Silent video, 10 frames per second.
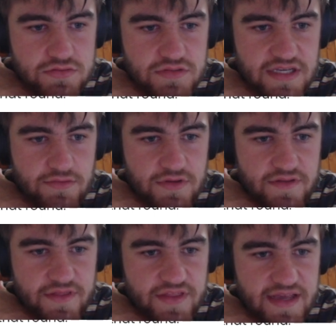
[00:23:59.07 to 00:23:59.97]
get rid of
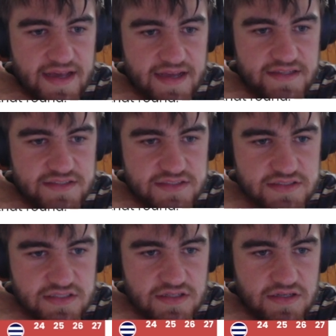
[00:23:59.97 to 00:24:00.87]
that.
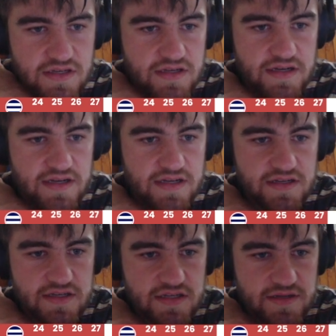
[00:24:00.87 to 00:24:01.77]

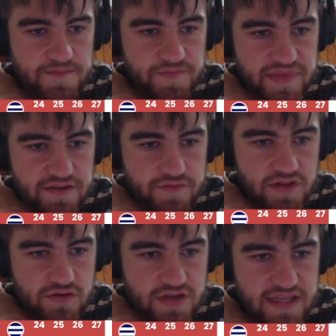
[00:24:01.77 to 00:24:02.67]
If we
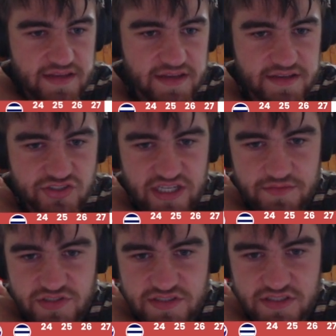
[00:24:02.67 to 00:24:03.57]
look here,
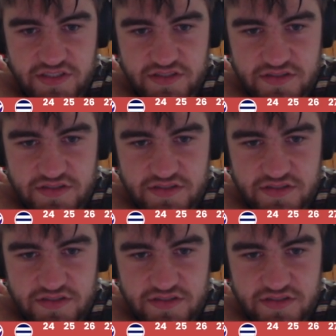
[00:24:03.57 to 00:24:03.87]
Jameson,